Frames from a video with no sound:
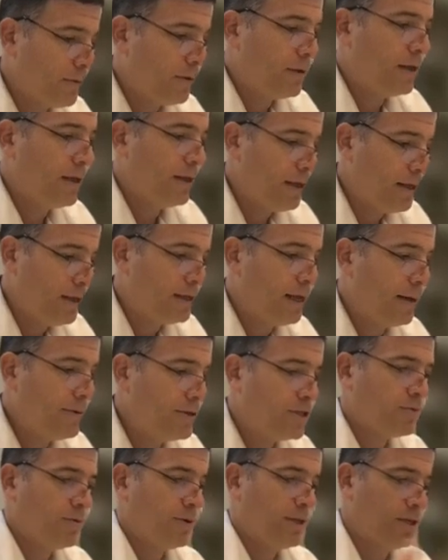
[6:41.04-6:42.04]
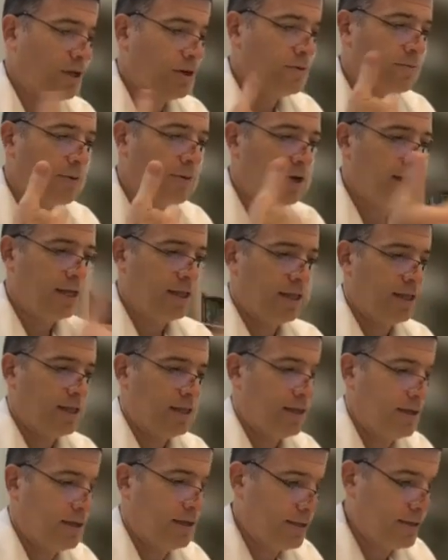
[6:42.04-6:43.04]
He damages with his own body
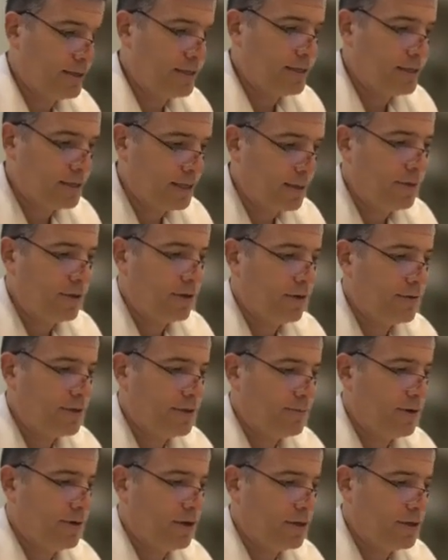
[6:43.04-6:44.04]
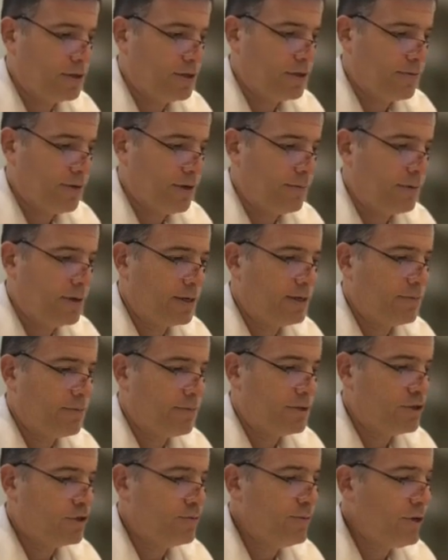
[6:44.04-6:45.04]
something of his to his friend.
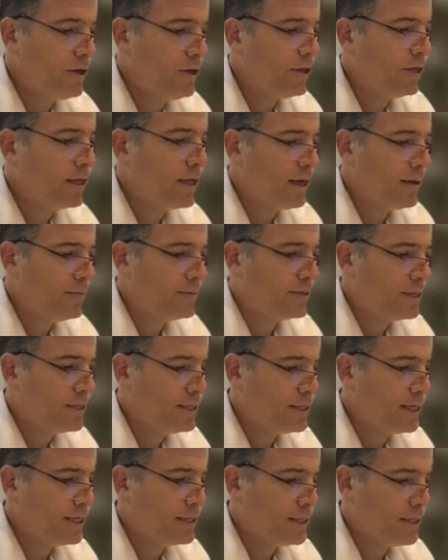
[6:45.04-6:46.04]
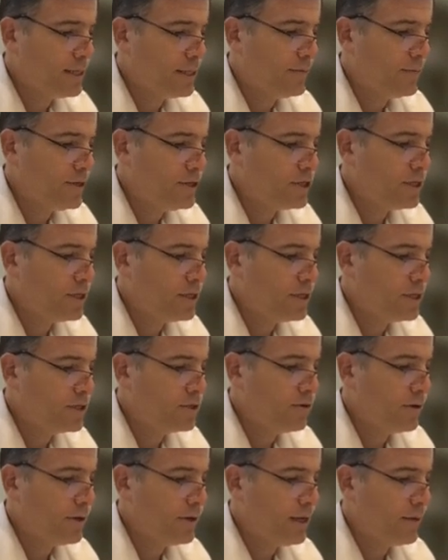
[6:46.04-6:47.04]
But Shmuel comes and says that the Mishnah is
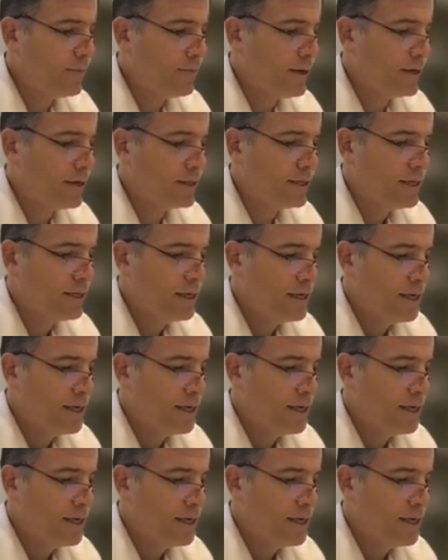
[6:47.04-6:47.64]
talking about